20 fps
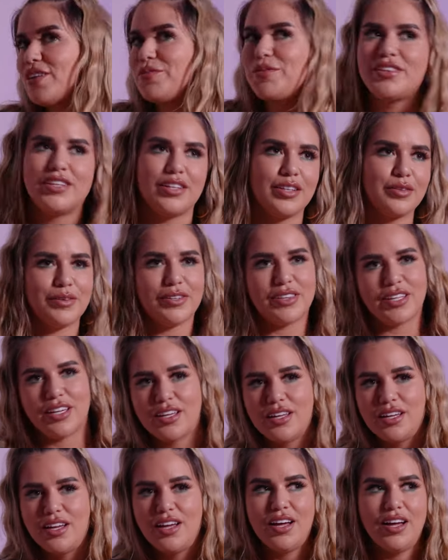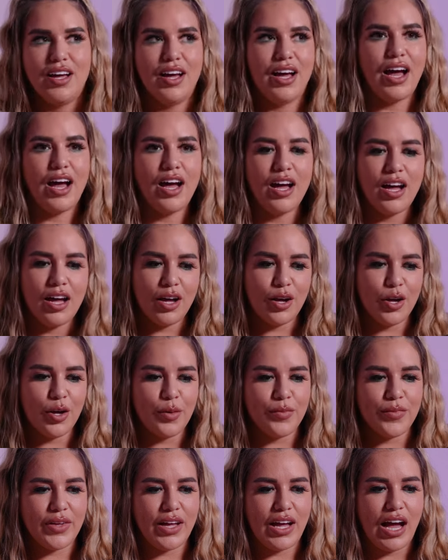Let me think. Let me think.
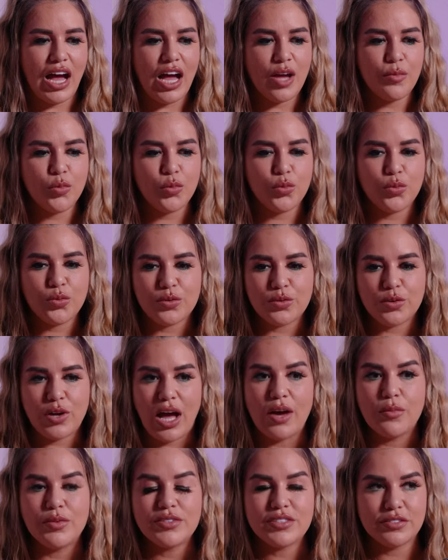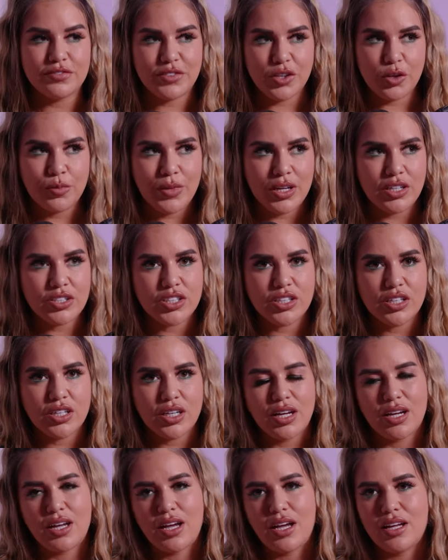Um, I'm. I was a film
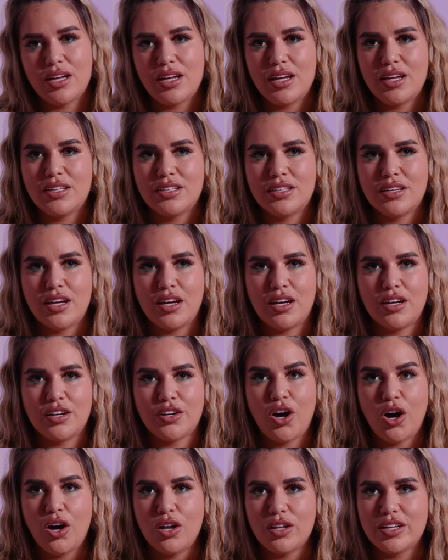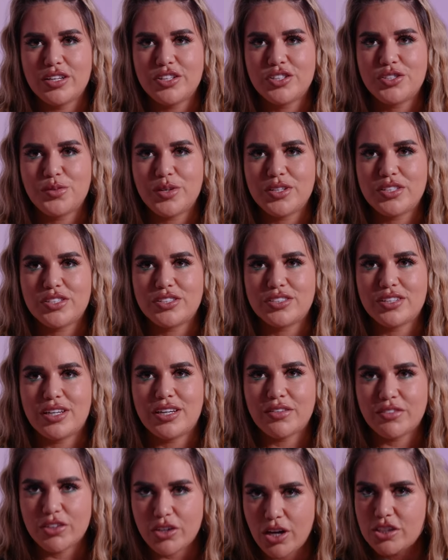major in uh, college, which I
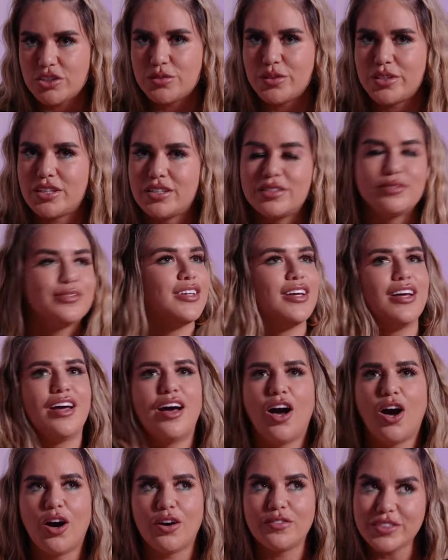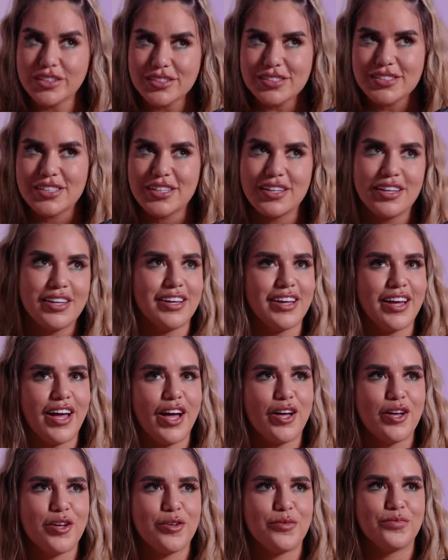never graduated, obviously.
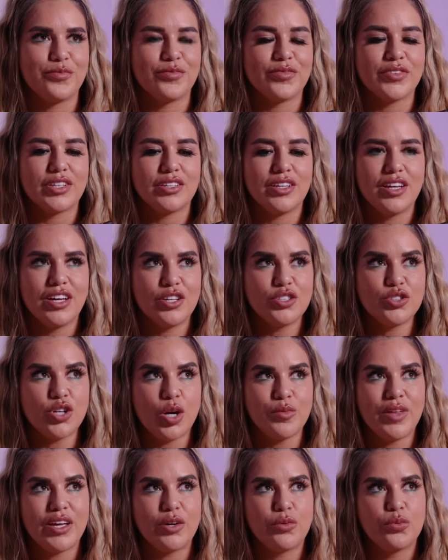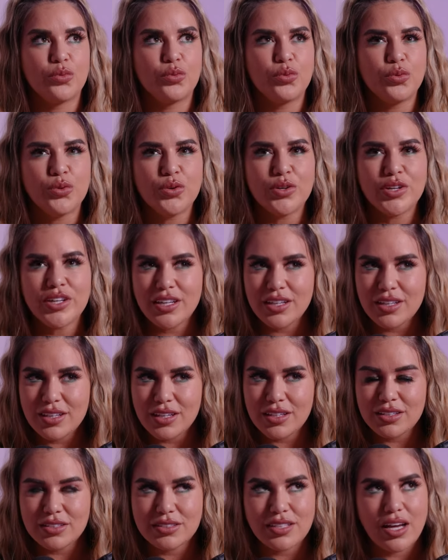Um, so I'm like
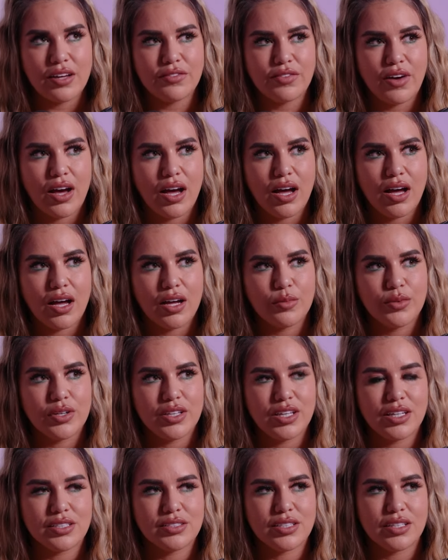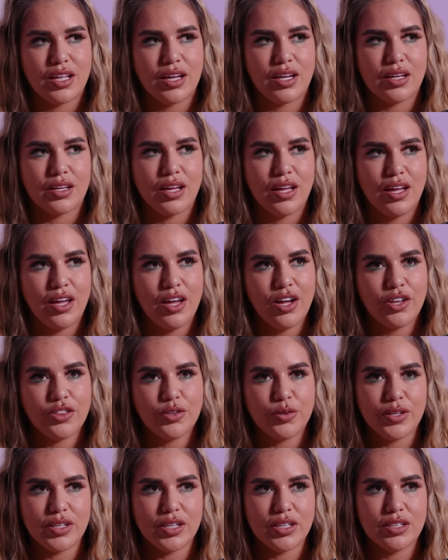really into sci-fi. I'm really into like
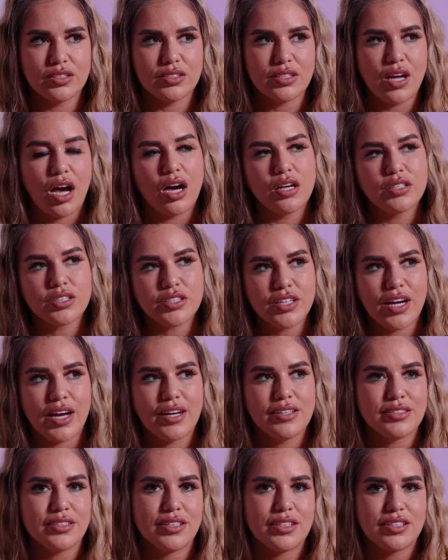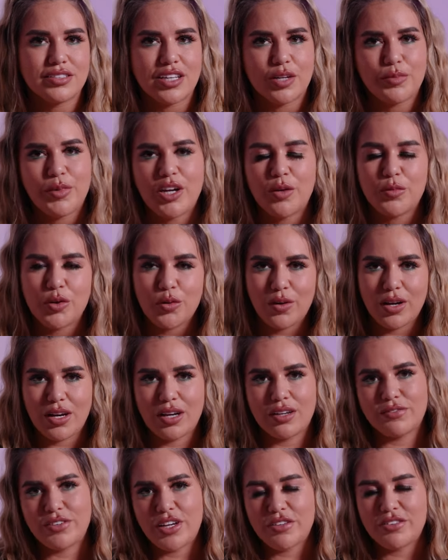thrillers. Oscar Isaac is like my number
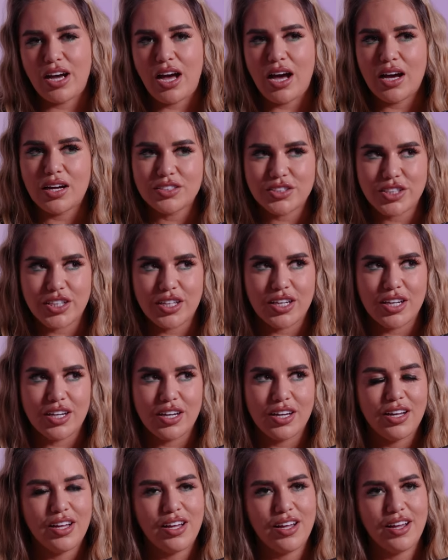one favorite actor.